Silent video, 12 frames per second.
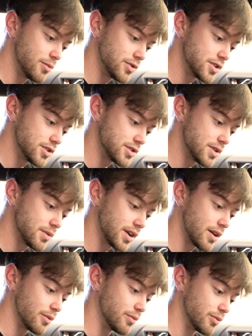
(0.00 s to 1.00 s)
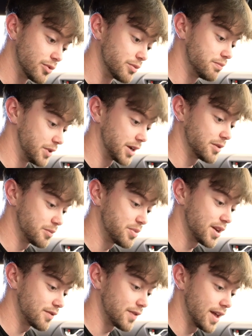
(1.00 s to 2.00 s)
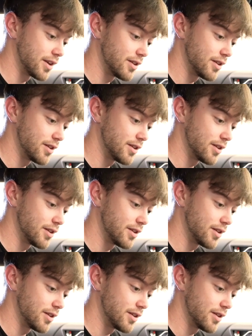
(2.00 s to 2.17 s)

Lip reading: which is something I'm like a big fan